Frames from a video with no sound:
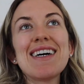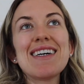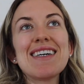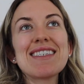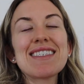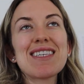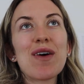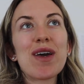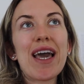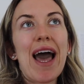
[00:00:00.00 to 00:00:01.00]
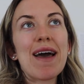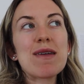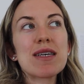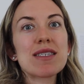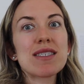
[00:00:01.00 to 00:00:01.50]
uh, so yeah,
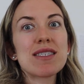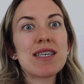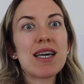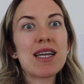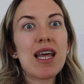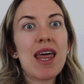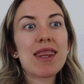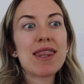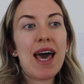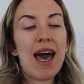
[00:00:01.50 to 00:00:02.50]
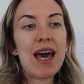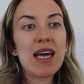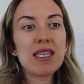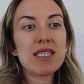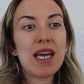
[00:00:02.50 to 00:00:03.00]
did
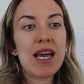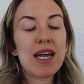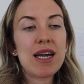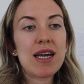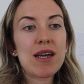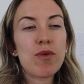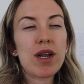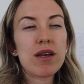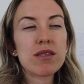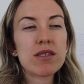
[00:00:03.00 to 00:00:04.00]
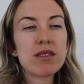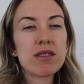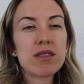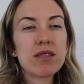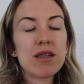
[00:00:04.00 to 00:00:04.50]
that and what else?